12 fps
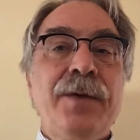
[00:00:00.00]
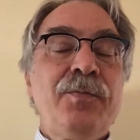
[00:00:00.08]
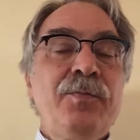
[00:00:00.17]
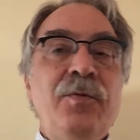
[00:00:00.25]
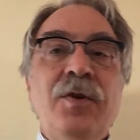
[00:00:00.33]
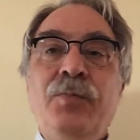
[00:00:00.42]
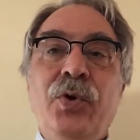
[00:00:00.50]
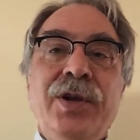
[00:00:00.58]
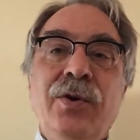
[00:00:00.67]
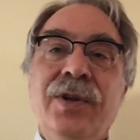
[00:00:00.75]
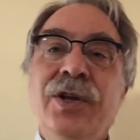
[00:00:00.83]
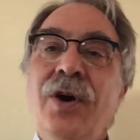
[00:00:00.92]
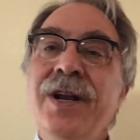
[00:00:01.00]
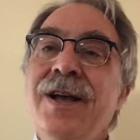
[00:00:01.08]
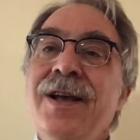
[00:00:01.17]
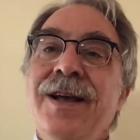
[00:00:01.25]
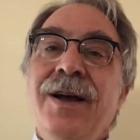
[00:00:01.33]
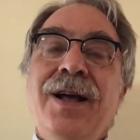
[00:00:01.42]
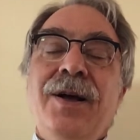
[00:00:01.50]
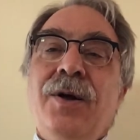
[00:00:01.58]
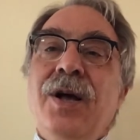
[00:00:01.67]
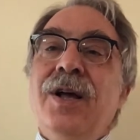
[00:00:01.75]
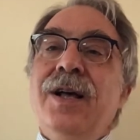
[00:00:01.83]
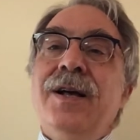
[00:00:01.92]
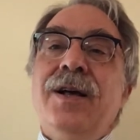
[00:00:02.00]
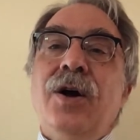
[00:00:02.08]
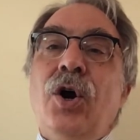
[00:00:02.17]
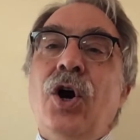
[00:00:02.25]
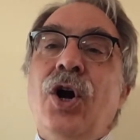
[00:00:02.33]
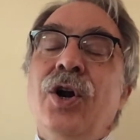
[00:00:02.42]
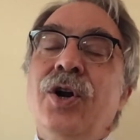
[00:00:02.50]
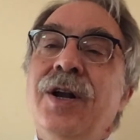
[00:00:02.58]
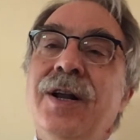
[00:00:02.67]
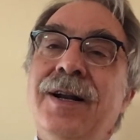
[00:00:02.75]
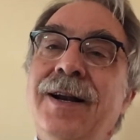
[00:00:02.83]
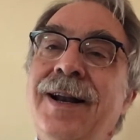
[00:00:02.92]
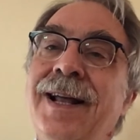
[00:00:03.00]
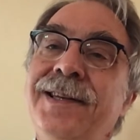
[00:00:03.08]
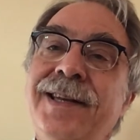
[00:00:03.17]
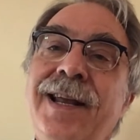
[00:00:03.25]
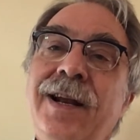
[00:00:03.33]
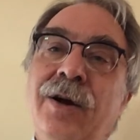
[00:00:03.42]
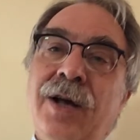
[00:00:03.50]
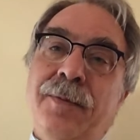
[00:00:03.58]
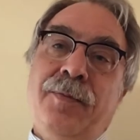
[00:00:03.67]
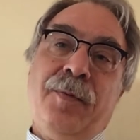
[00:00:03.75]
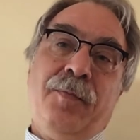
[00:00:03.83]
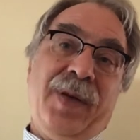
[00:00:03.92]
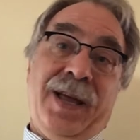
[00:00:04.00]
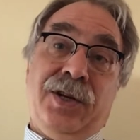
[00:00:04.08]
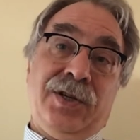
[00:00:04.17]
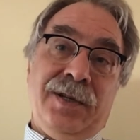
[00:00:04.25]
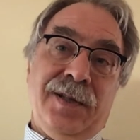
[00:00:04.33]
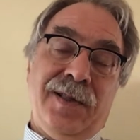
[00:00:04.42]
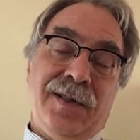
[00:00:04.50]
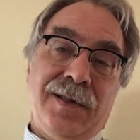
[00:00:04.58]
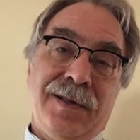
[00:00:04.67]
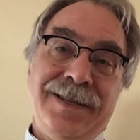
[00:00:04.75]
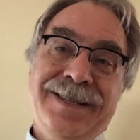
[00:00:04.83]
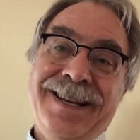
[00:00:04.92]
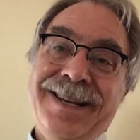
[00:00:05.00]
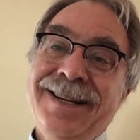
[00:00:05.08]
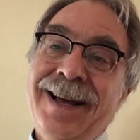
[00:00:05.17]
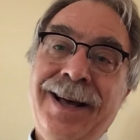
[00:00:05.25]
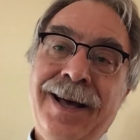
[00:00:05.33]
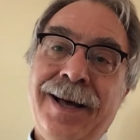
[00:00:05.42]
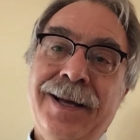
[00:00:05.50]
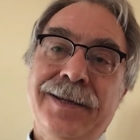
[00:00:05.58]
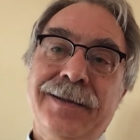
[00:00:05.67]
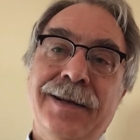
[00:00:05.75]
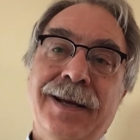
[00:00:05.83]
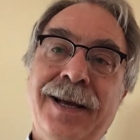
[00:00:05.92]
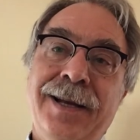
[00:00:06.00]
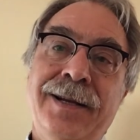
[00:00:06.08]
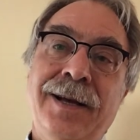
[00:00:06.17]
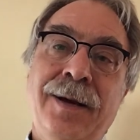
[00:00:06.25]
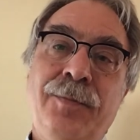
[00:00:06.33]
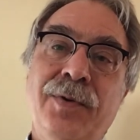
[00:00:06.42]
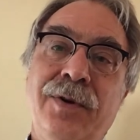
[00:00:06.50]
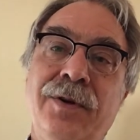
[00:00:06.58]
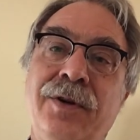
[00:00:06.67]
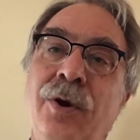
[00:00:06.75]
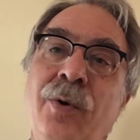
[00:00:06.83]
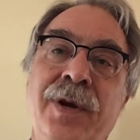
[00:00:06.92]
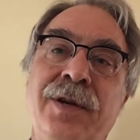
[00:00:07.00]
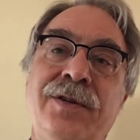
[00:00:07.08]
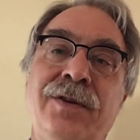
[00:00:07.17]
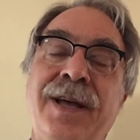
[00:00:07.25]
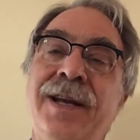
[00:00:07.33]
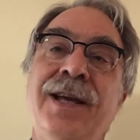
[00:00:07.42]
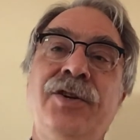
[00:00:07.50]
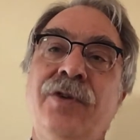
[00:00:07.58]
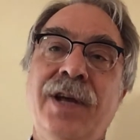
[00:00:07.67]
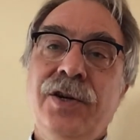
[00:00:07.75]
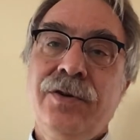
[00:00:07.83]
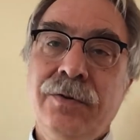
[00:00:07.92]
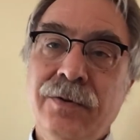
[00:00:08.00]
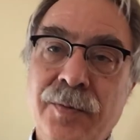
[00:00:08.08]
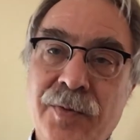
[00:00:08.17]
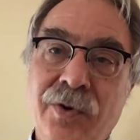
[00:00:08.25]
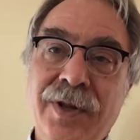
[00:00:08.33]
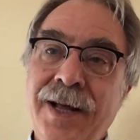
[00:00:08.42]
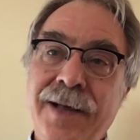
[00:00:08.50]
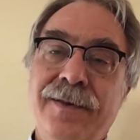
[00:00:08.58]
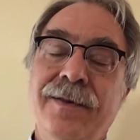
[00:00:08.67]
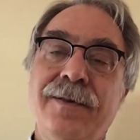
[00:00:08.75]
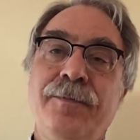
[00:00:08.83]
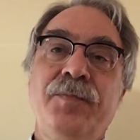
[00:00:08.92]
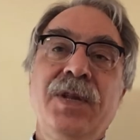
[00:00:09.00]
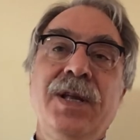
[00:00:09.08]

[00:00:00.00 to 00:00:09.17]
that pretty early on, uh, our Latina patients did not end up going to any educational groups or classes.